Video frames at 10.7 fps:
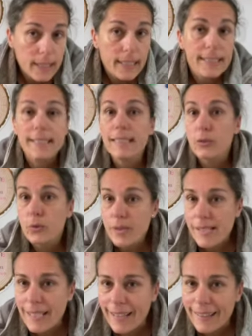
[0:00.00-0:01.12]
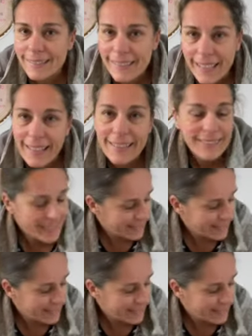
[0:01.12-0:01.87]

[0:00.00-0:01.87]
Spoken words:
and they need to sand it.